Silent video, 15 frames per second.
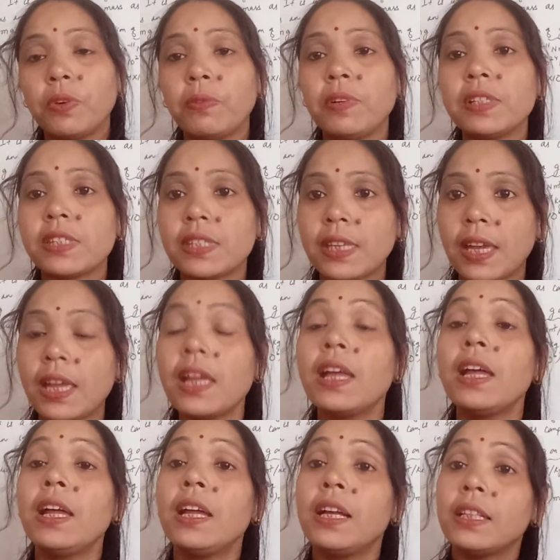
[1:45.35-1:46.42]
we will say
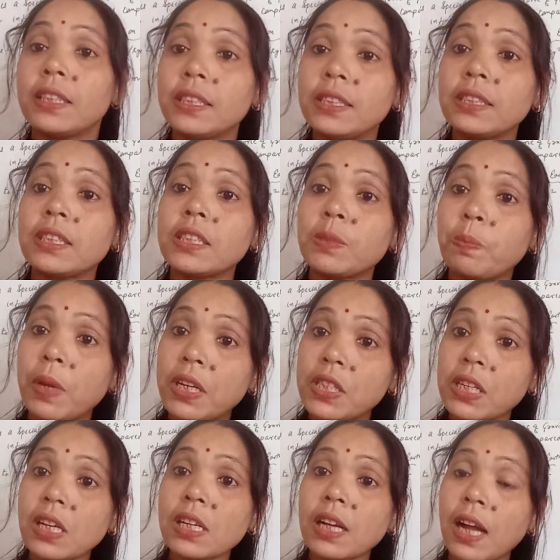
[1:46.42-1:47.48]
this is a
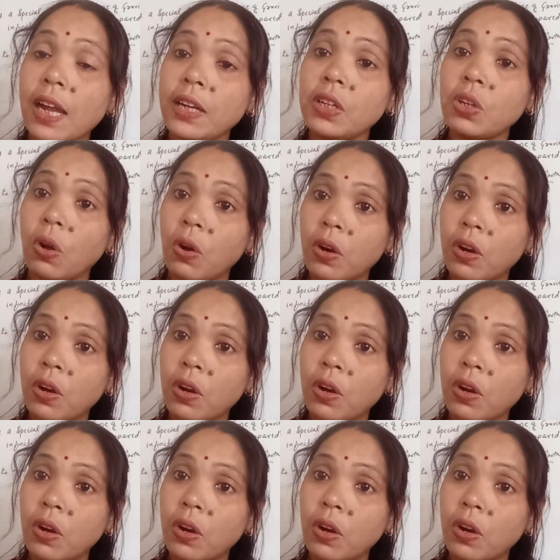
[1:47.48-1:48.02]
special kind